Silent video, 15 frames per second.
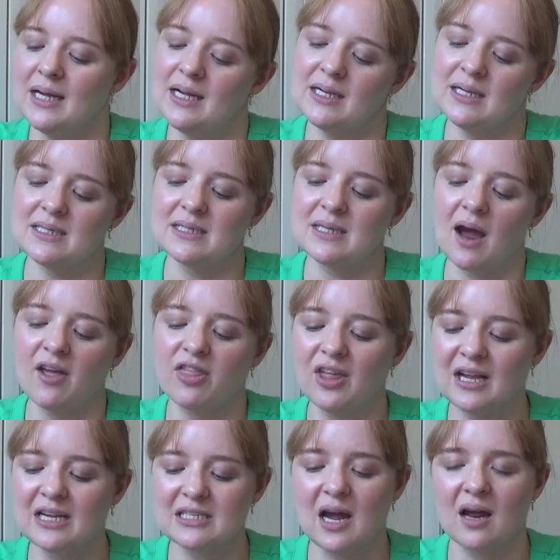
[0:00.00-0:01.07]
because I
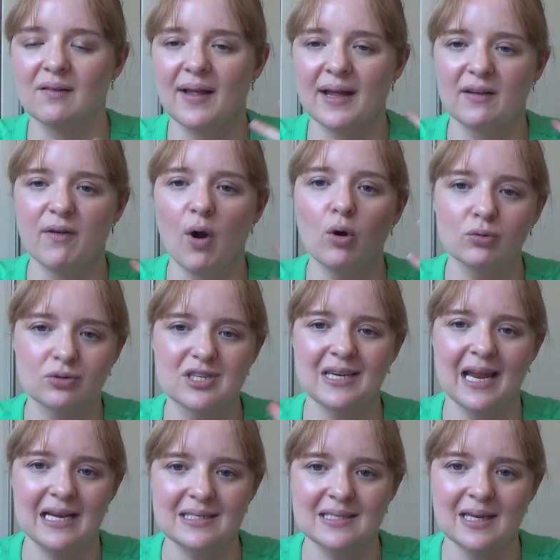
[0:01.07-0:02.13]
think it's kind of like
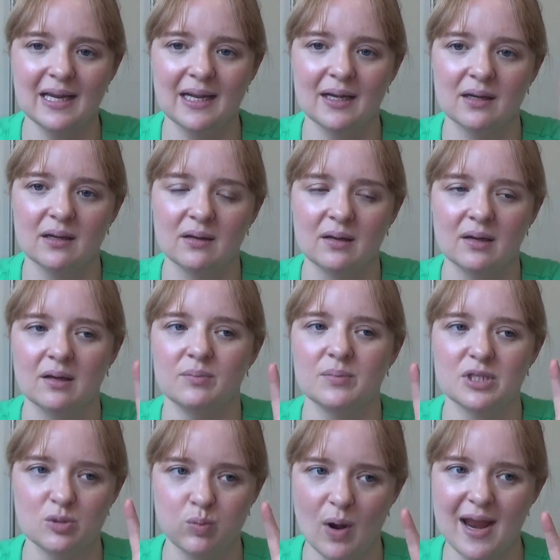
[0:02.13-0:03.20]
alternating
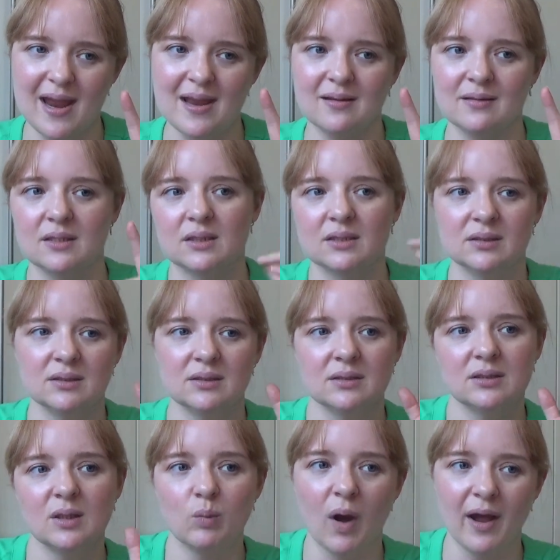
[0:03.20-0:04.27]
between
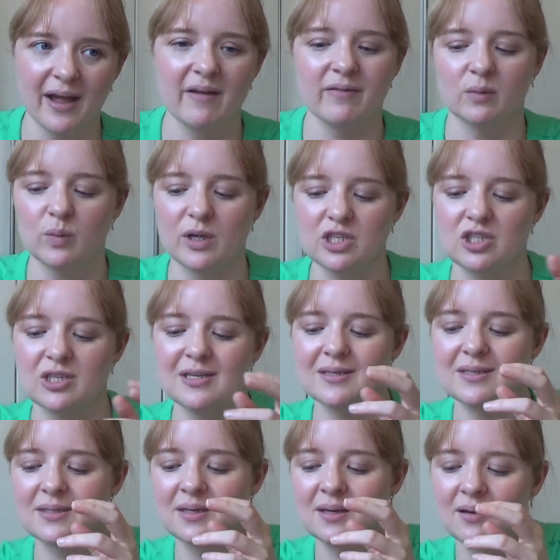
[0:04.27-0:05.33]
the Whitehaven
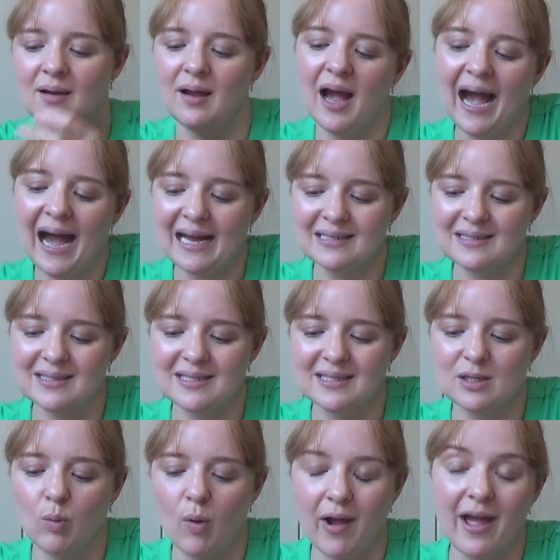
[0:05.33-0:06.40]
Witches and
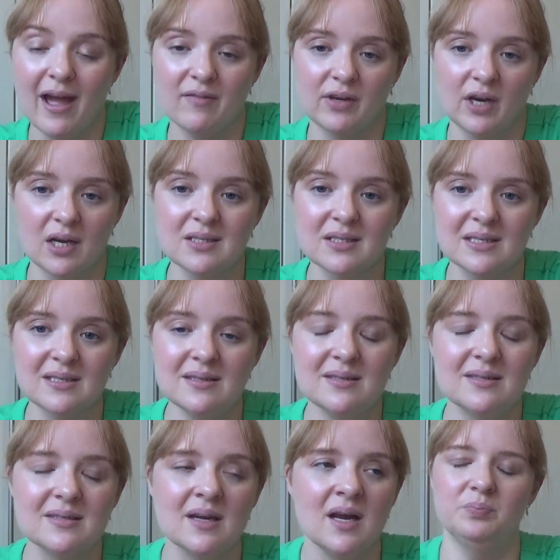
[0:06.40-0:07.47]
the Whitehaven
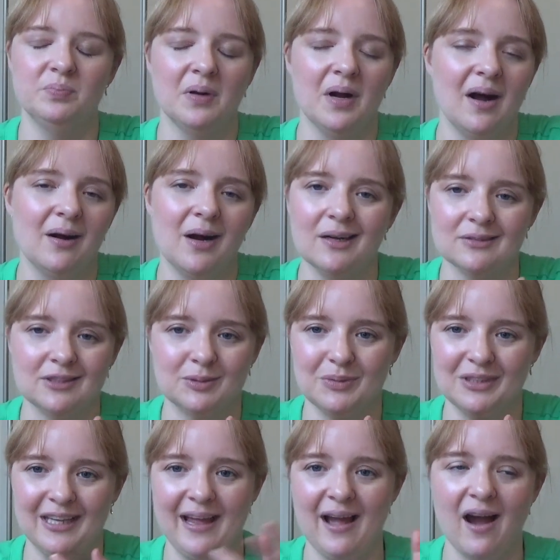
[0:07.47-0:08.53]
Hunters but
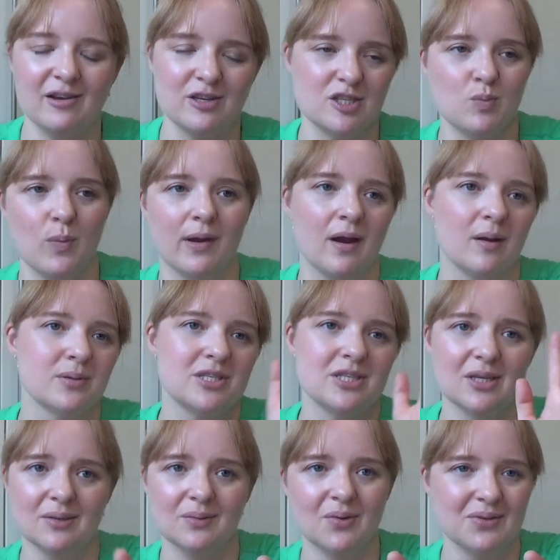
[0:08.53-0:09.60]
ultimately I just went up to
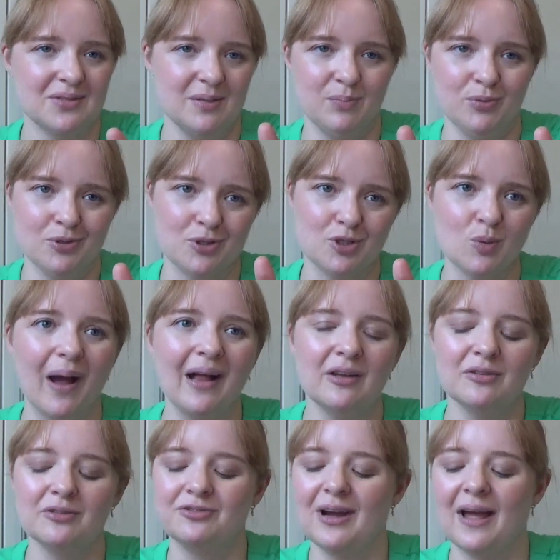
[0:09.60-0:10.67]
what was it book
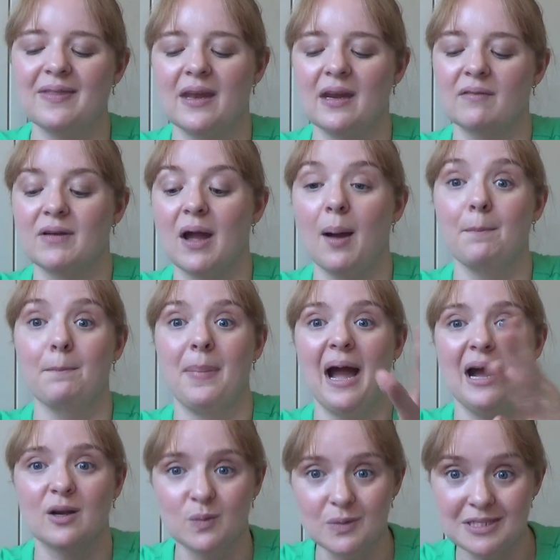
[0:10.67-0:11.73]
12 and then I've come
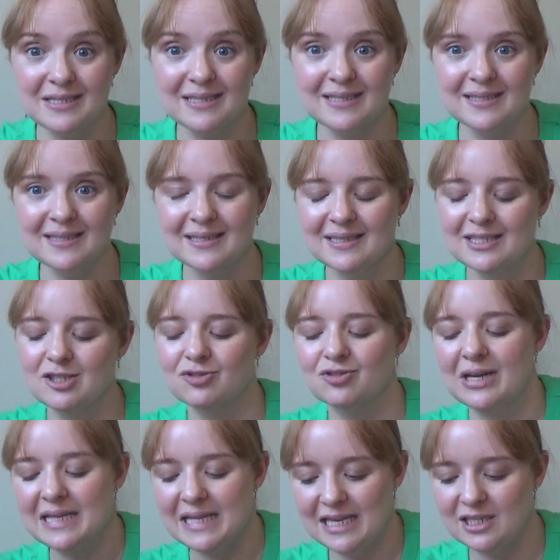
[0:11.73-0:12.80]
backwards to
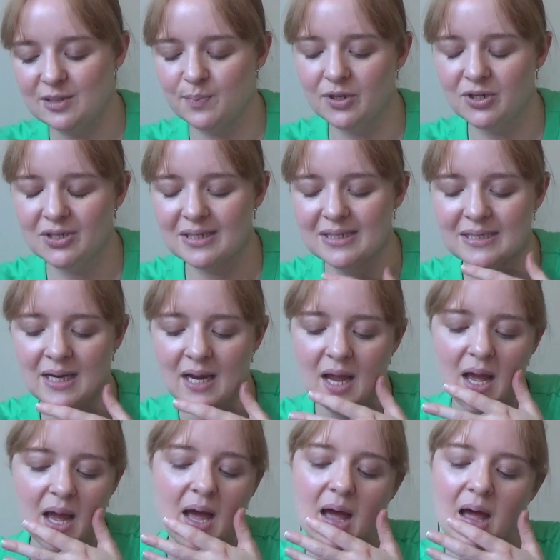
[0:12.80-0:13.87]
read these books
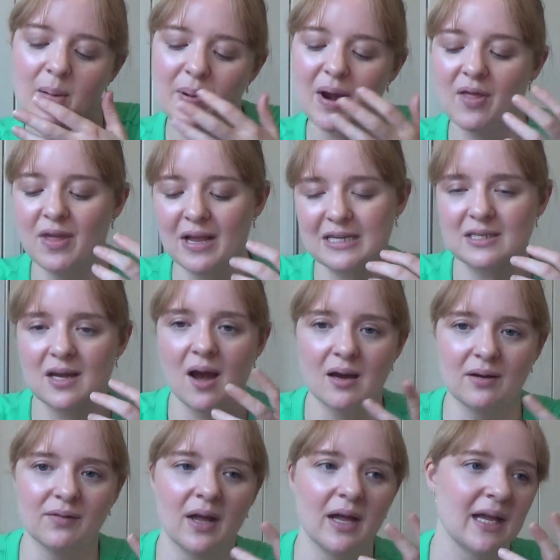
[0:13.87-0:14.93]
uh, but I think it's kind
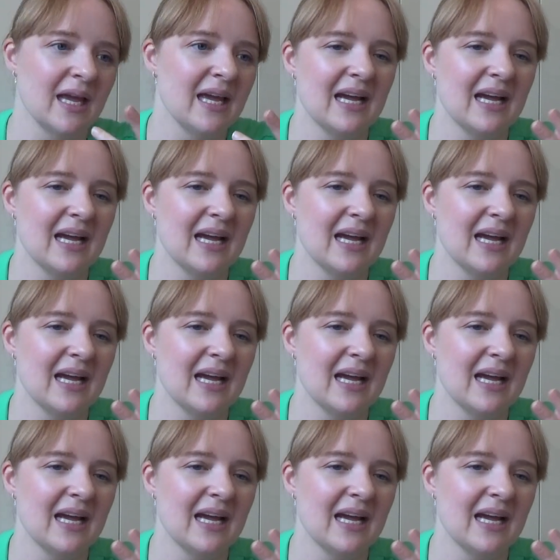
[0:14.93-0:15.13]
of like